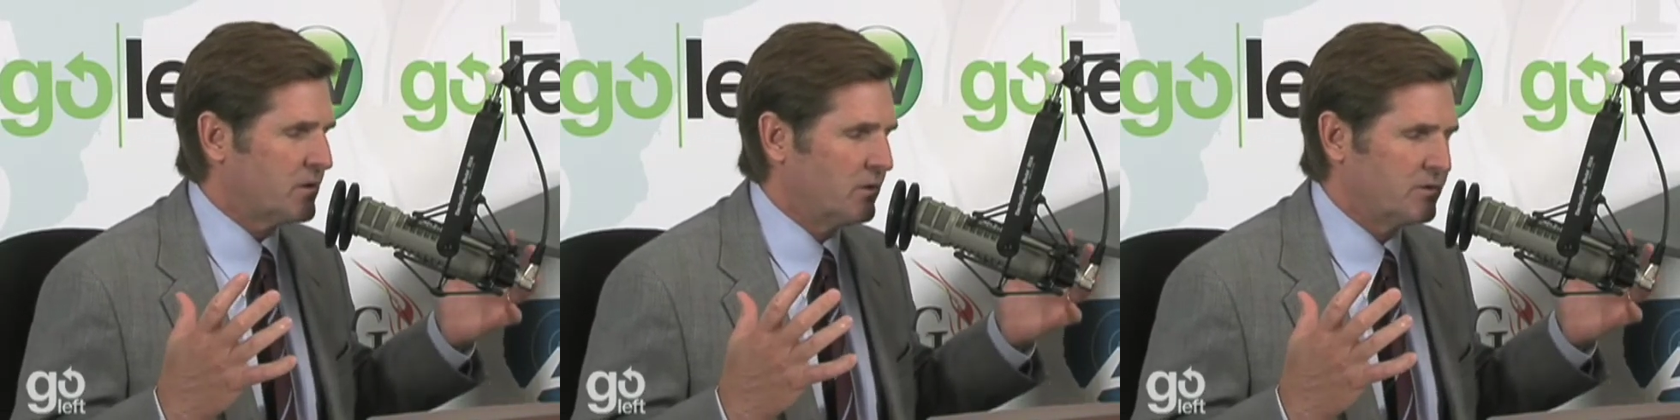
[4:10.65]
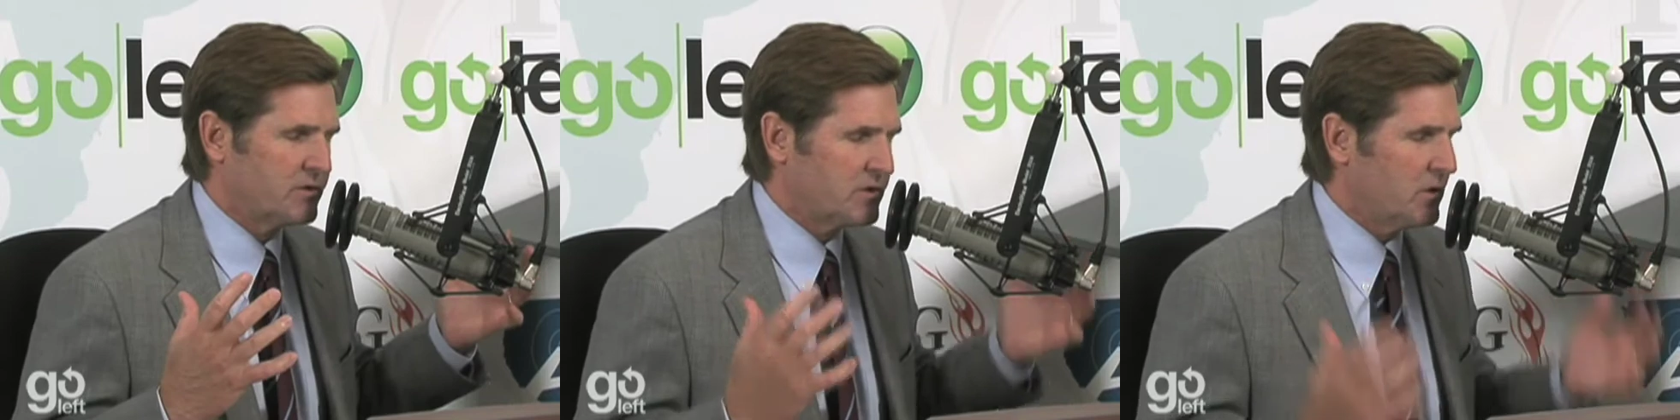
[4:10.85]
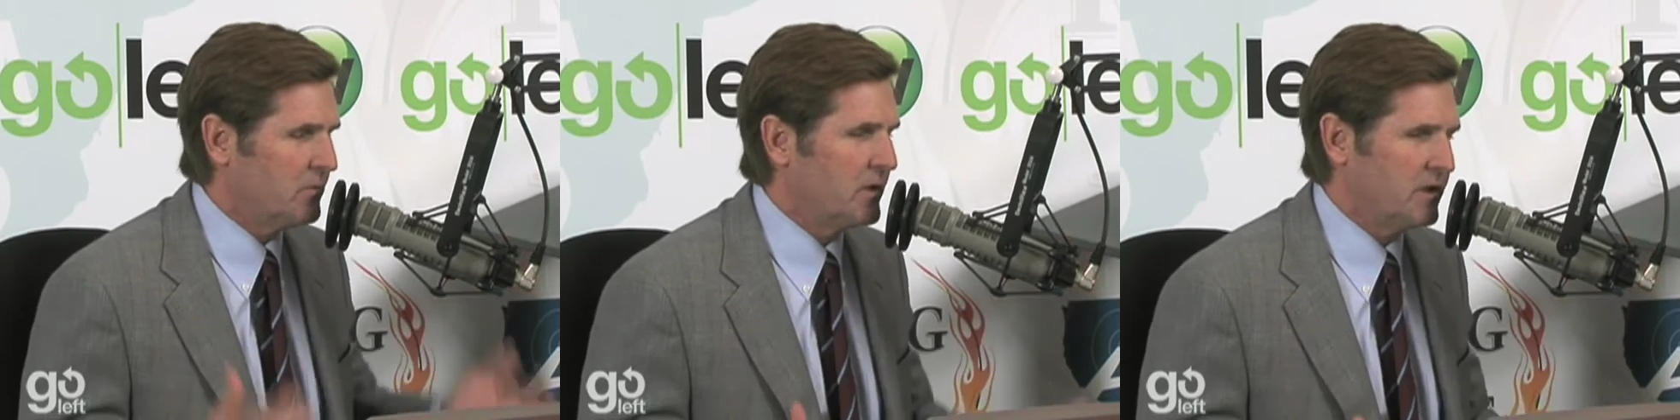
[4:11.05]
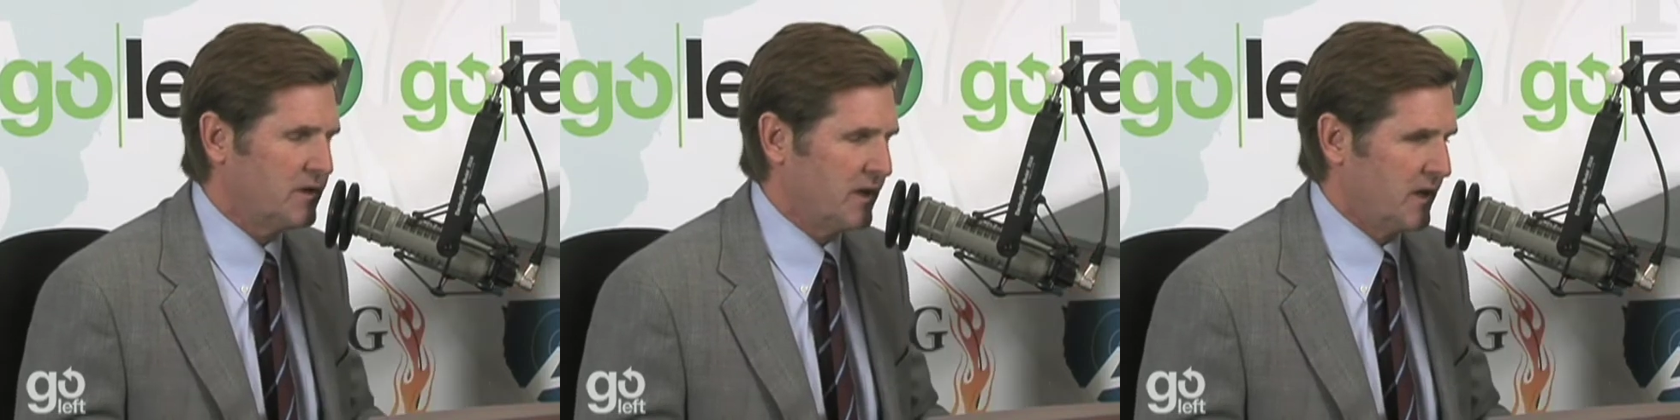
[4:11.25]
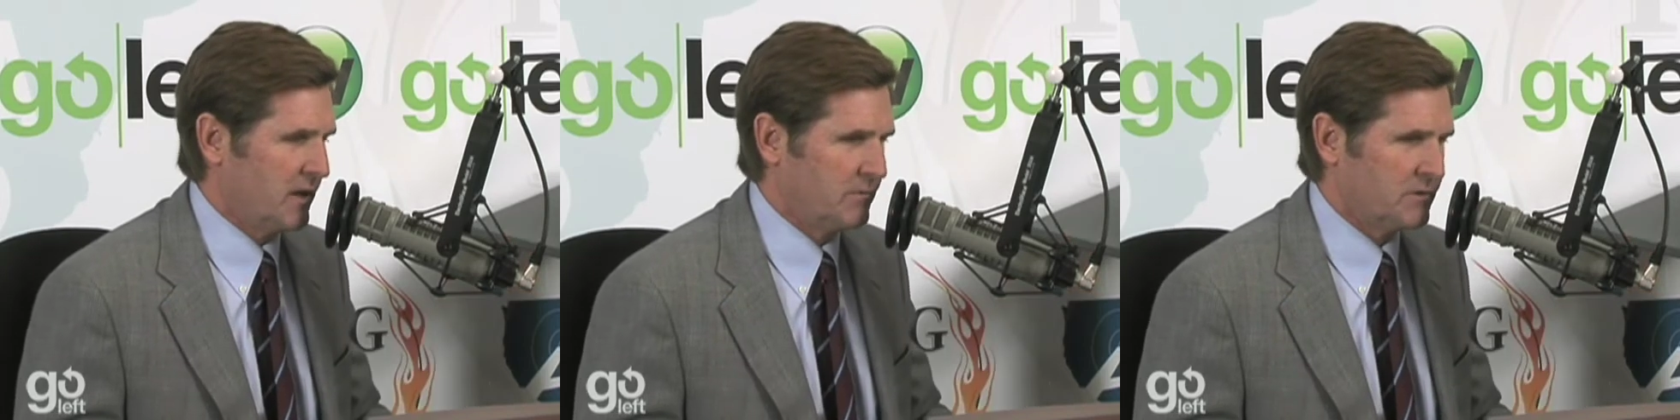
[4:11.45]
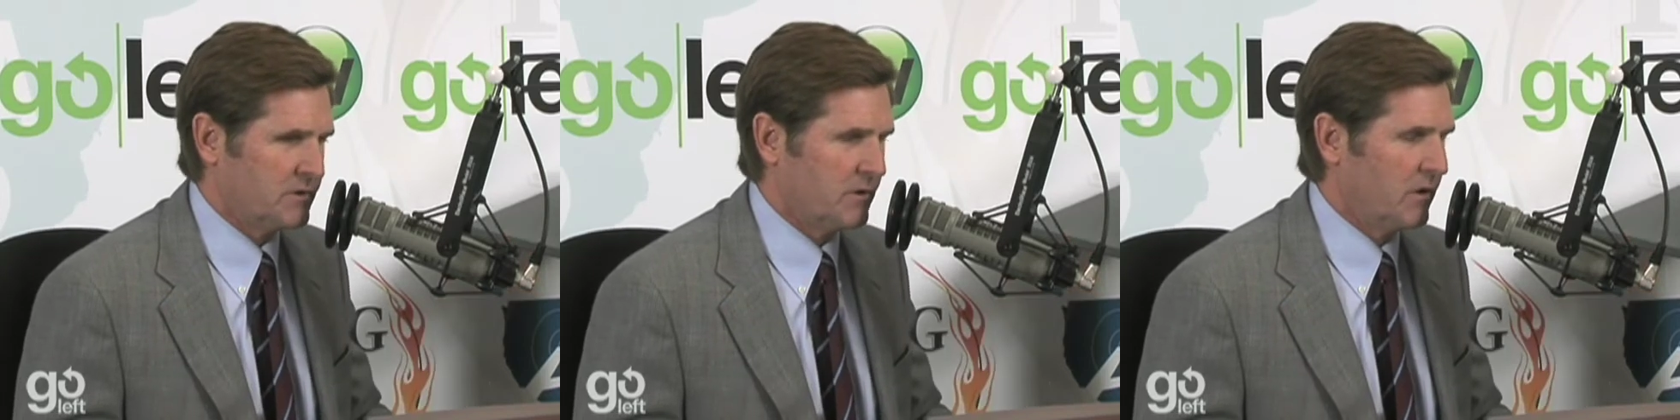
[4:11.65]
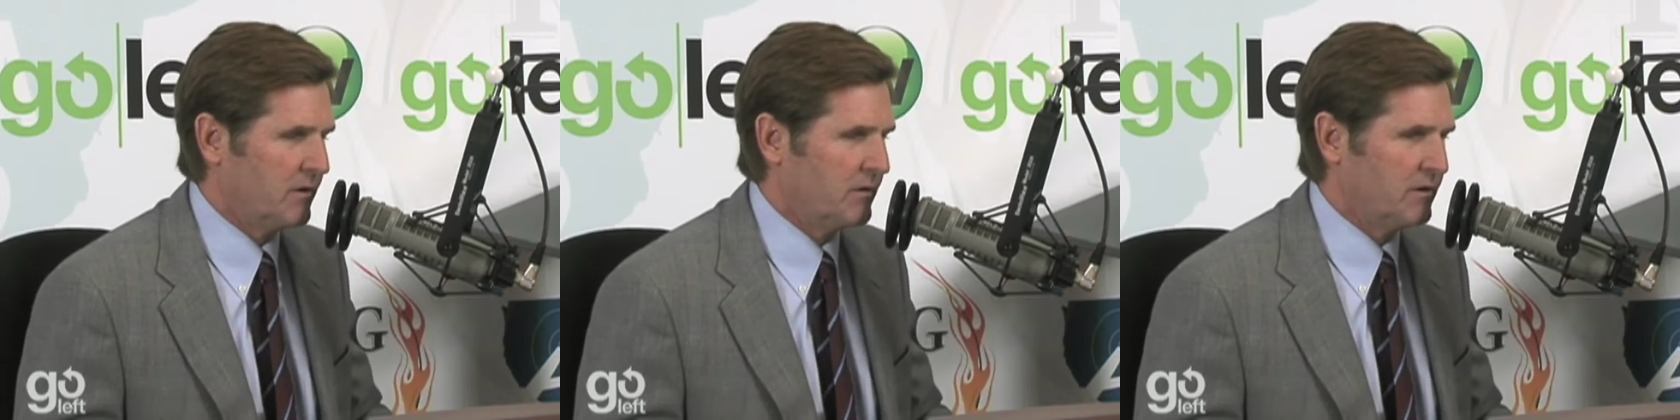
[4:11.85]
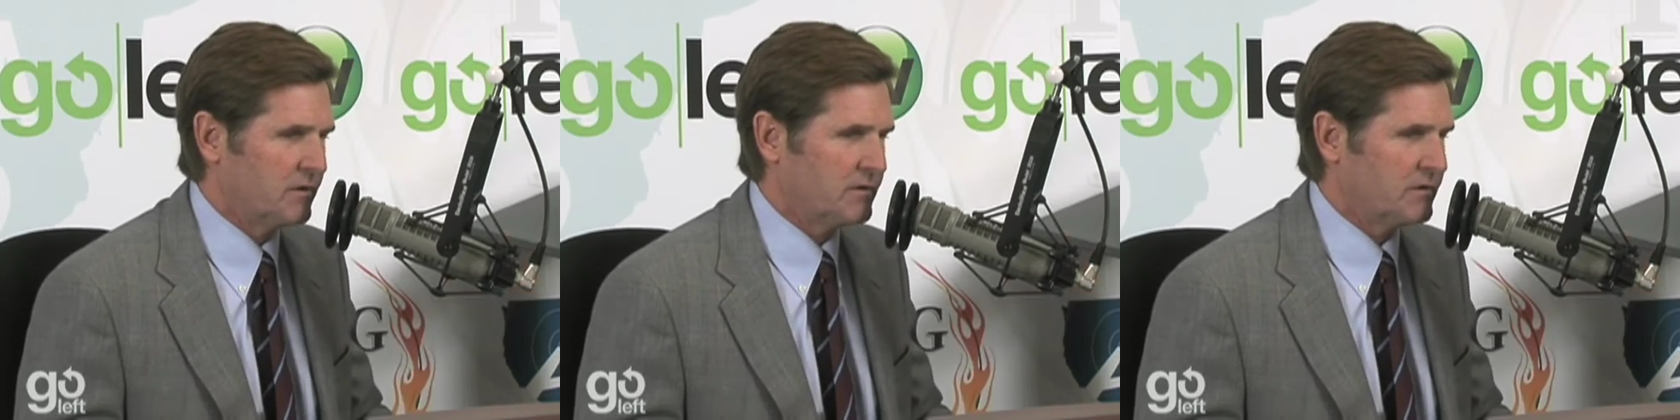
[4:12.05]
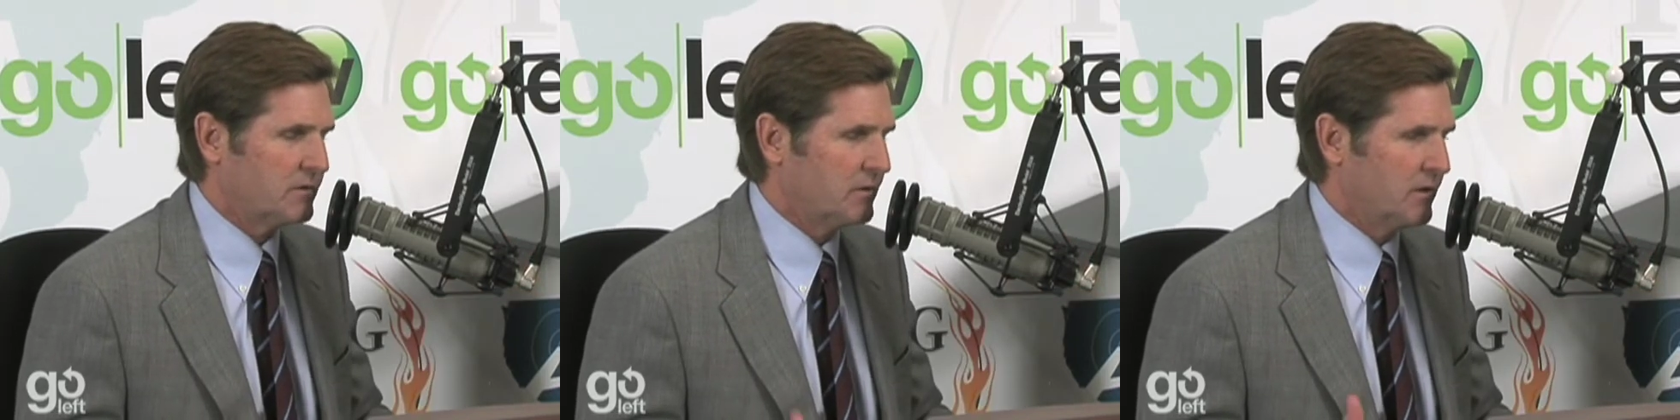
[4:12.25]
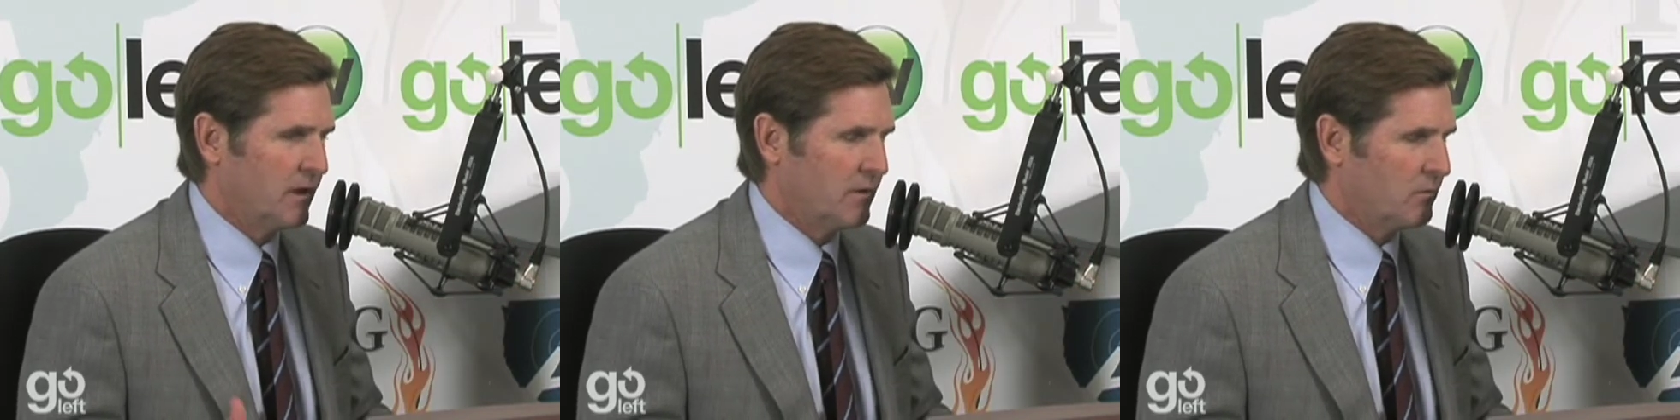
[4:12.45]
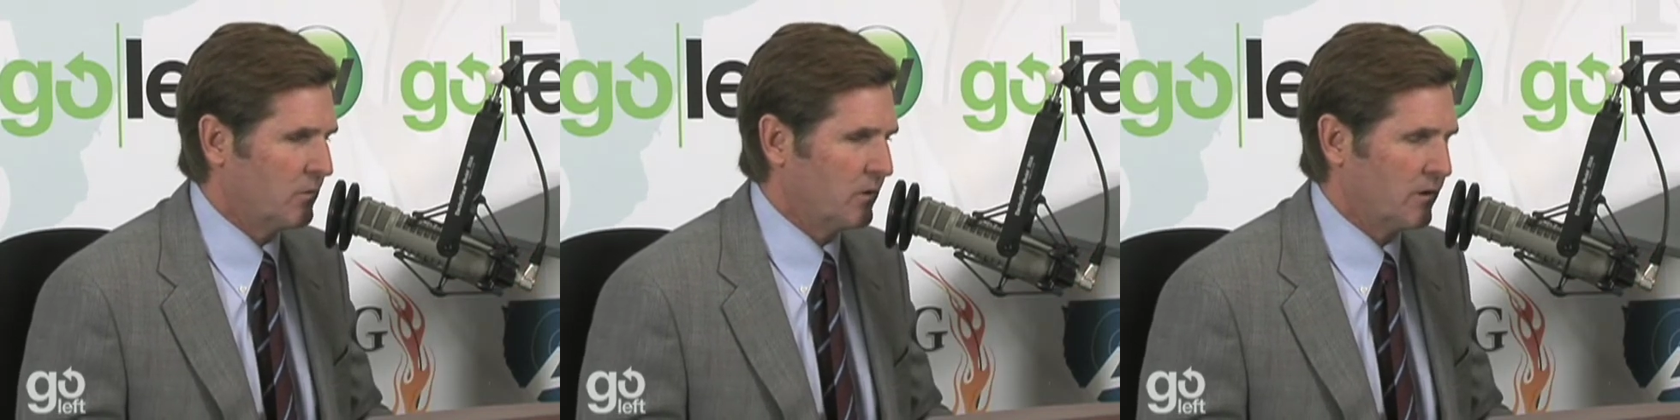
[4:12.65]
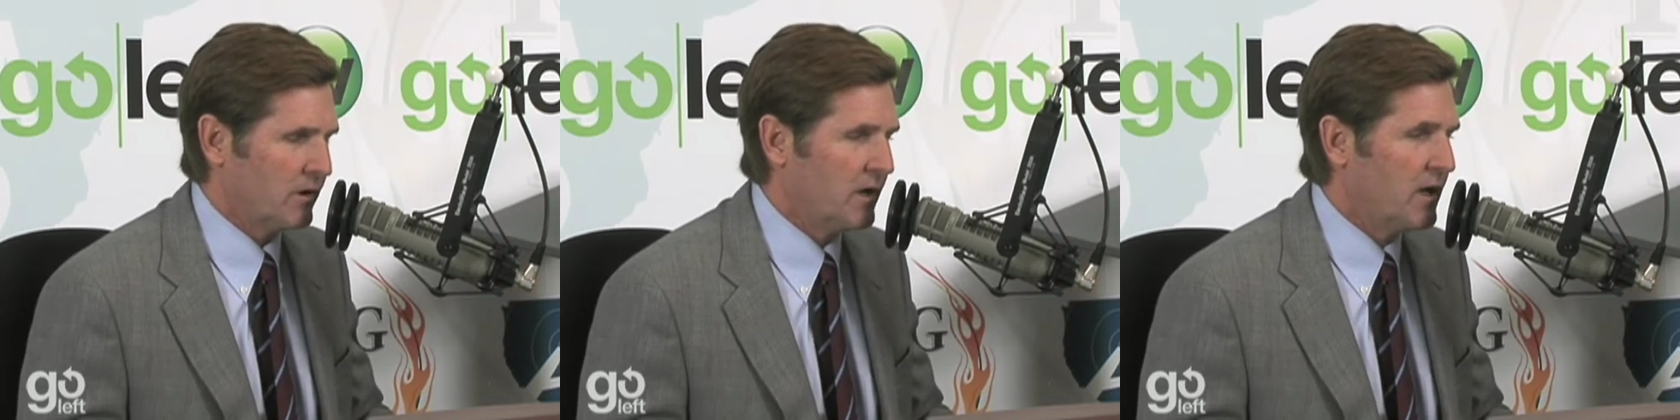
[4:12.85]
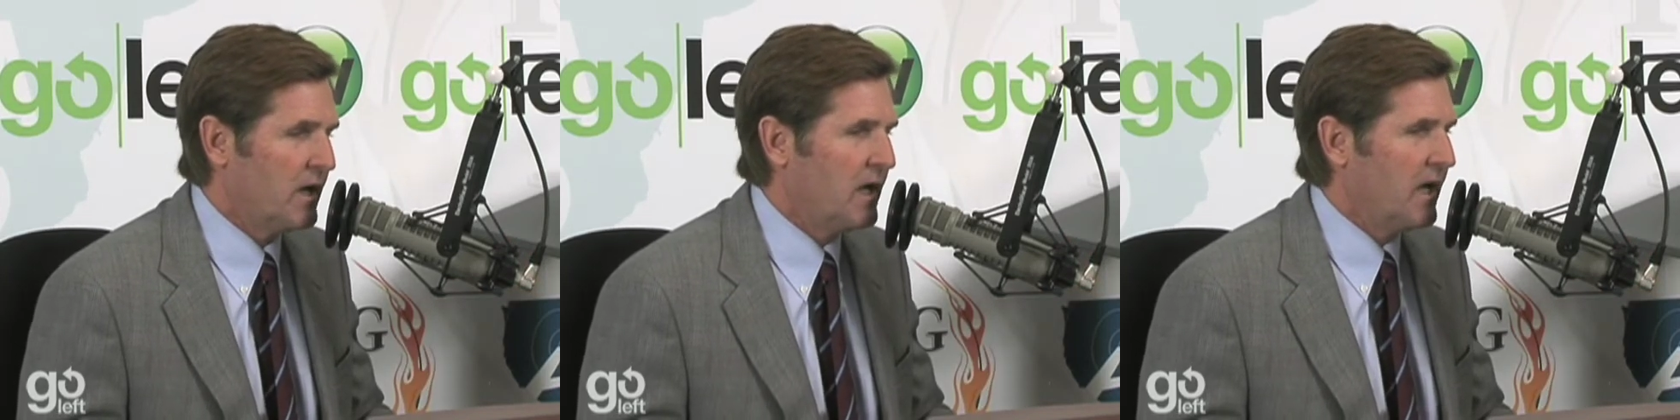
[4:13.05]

told so many times on this network,